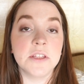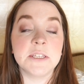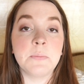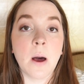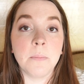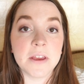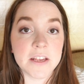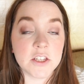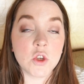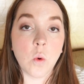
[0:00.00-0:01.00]
This pump
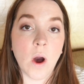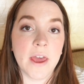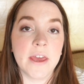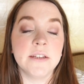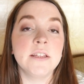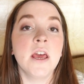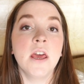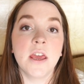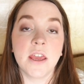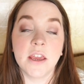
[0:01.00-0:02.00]
is quiet
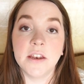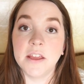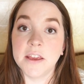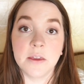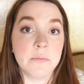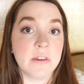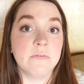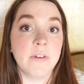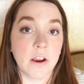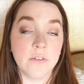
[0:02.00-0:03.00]
and it can be
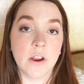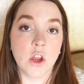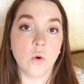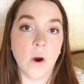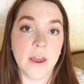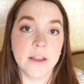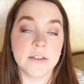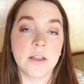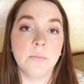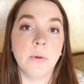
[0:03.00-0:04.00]
very, very
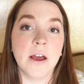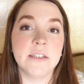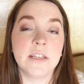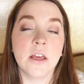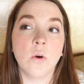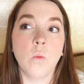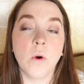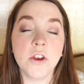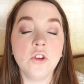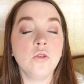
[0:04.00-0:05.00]
quiet, but
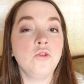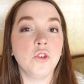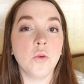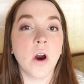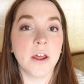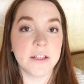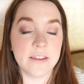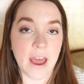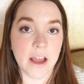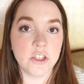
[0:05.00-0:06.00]
when you do
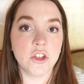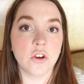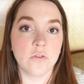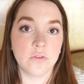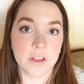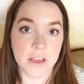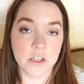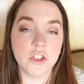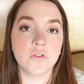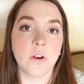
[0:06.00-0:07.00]
unattach your
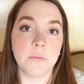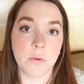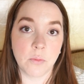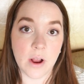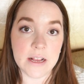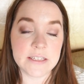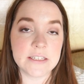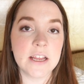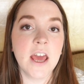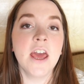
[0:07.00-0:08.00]
flange from your breast,